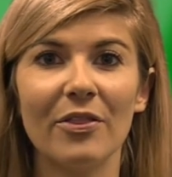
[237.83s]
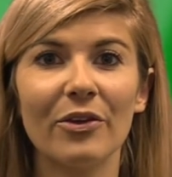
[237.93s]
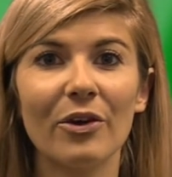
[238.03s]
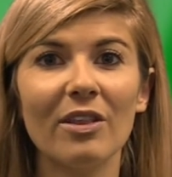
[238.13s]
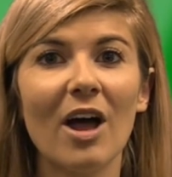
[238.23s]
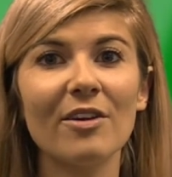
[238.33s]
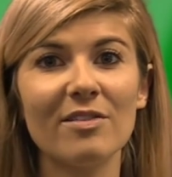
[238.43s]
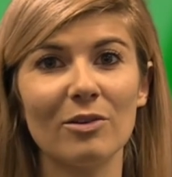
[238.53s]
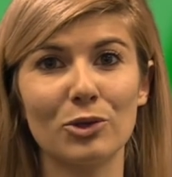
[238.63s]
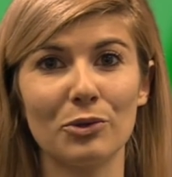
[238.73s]
There are a lot of
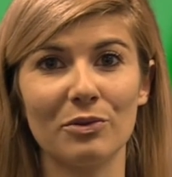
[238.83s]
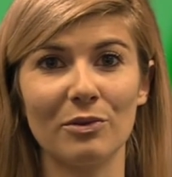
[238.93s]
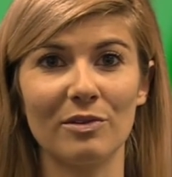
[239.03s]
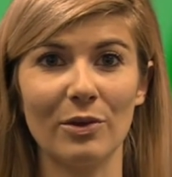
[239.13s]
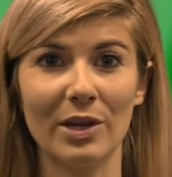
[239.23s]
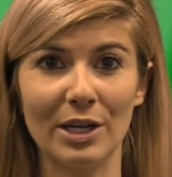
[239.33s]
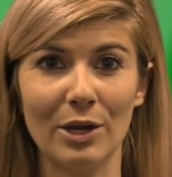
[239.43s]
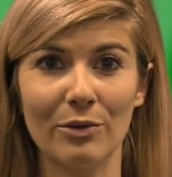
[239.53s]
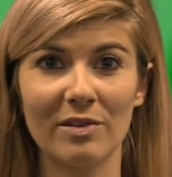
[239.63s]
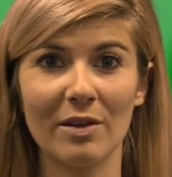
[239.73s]
social tools you can
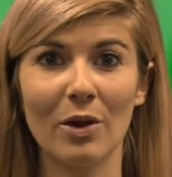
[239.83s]
use.